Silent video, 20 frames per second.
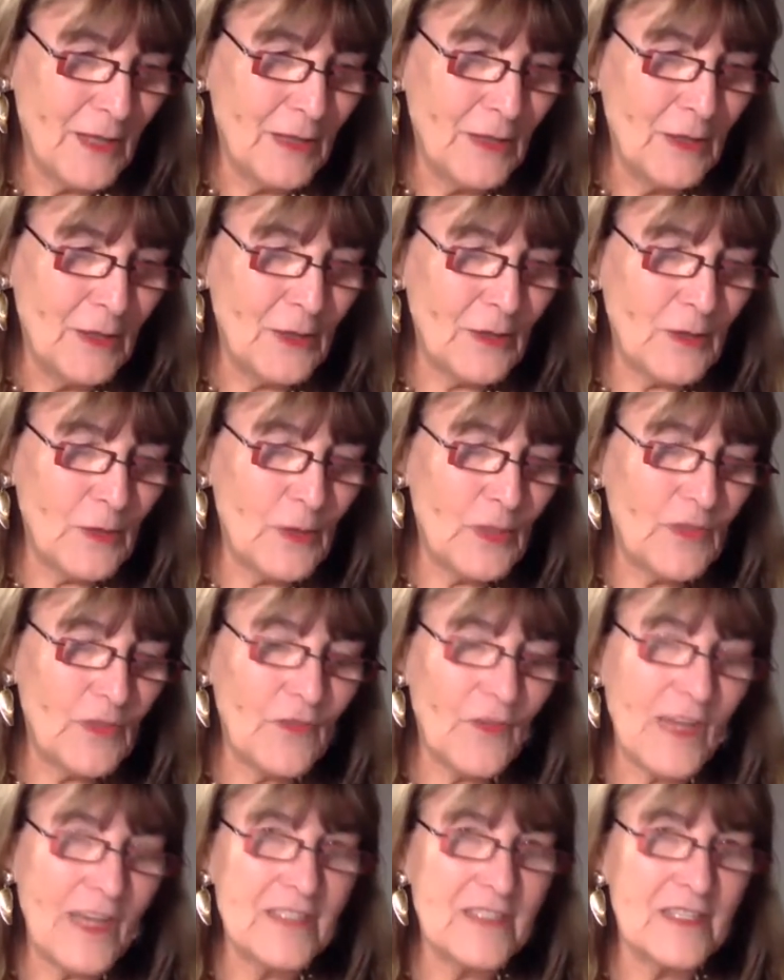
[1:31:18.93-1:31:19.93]
Look with
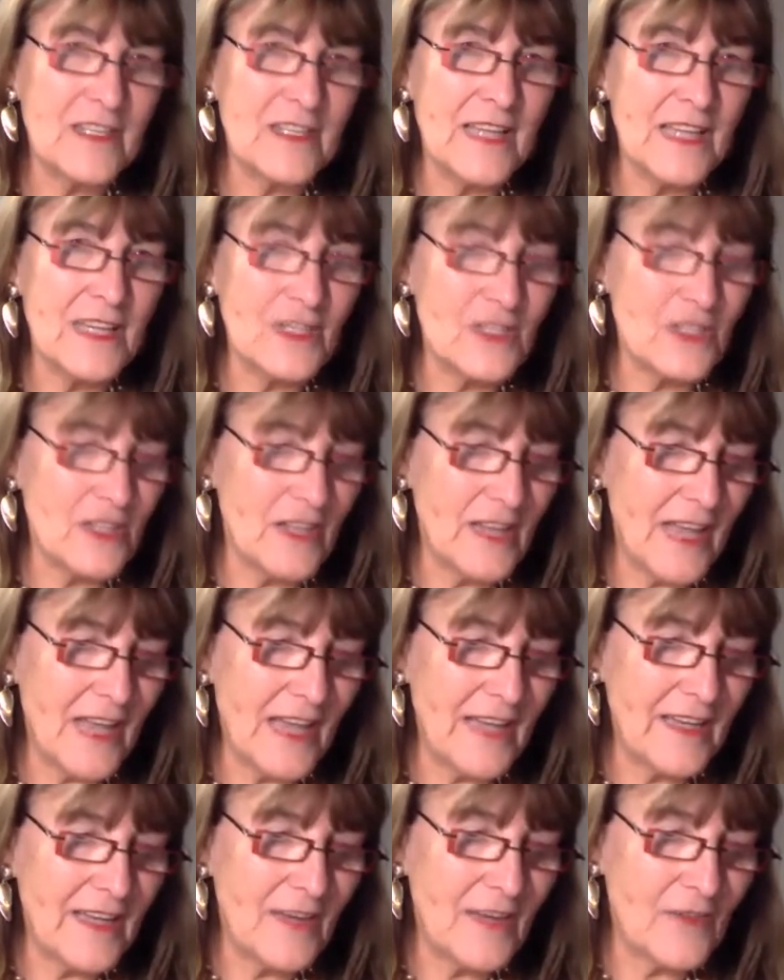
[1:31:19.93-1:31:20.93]
fascination
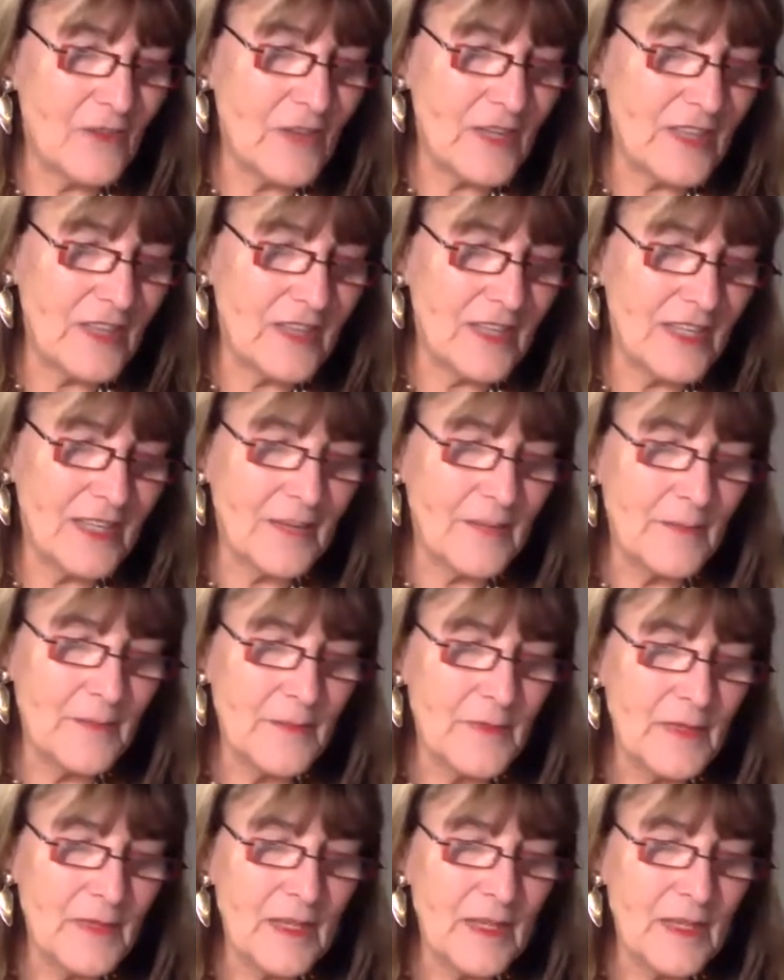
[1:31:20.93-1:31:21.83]
at everything.